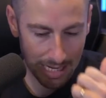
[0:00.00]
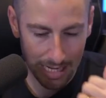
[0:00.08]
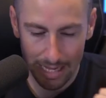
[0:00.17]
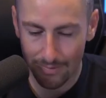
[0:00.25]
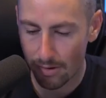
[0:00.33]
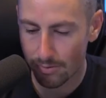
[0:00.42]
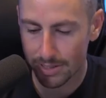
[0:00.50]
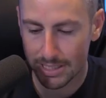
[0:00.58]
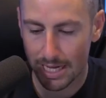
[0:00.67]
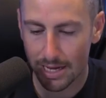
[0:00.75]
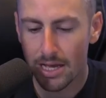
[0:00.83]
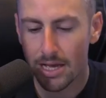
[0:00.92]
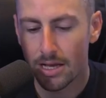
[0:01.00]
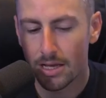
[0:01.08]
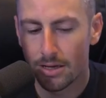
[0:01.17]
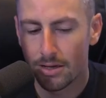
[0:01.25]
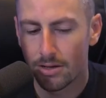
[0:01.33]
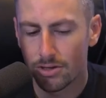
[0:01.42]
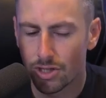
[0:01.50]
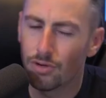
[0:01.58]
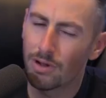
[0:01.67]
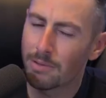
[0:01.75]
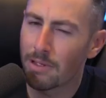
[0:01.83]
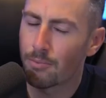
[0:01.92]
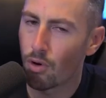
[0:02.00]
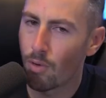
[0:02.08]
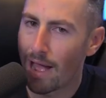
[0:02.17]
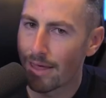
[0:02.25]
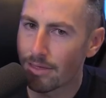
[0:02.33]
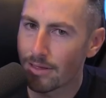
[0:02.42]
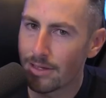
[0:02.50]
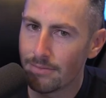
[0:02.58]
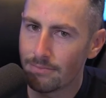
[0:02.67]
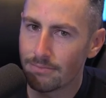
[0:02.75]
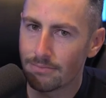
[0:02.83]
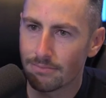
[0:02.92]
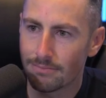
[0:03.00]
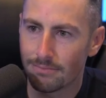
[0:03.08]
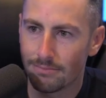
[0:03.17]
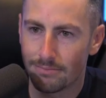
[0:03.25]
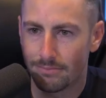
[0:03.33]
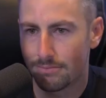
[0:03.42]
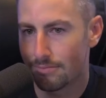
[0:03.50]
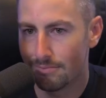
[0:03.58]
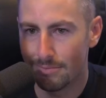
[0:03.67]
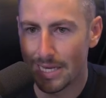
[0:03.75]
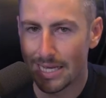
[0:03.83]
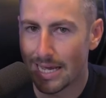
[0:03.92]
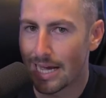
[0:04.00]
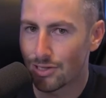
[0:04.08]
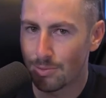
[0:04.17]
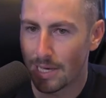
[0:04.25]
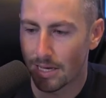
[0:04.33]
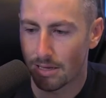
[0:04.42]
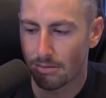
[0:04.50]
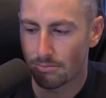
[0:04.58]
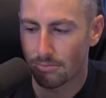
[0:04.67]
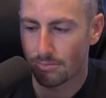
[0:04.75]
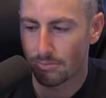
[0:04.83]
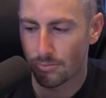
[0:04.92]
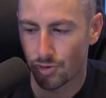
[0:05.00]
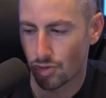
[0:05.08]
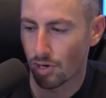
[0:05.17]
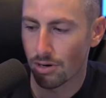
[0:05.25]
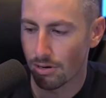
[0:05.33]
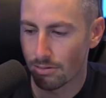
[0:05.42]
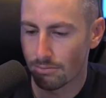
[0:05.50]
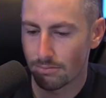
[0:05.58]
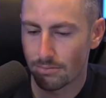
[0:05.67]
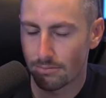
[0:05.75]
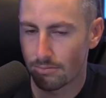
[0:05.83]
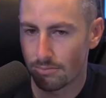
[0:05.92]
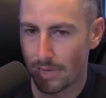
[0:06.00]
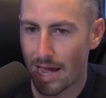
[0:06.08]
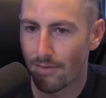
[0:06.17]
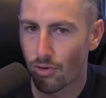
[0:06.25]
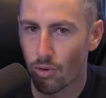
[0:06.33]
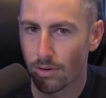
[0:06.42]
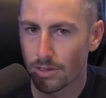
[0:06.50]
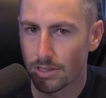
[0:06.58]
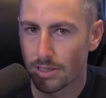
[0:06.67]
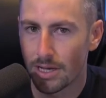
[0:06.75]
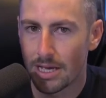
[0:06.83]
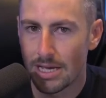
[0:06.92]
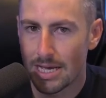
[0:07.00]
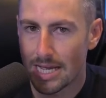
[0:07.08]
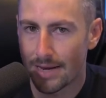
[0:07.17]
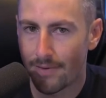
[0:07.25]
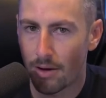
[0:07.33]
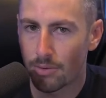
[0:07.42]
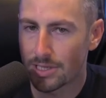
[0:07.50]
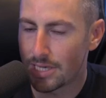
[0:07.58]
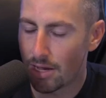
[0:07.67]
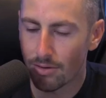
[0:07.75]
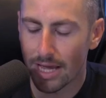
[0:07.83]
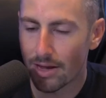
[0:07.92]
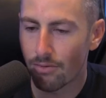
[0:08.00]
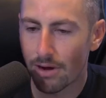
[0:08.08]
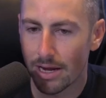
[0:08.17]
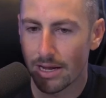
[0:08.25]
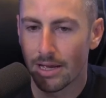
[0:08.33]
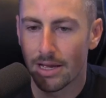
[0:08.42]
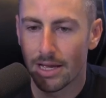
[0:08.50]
If I were to say, do you want to be a pro athlete? Many guys would be like, sure. Yeah, of course. And if I were to say, okay, great.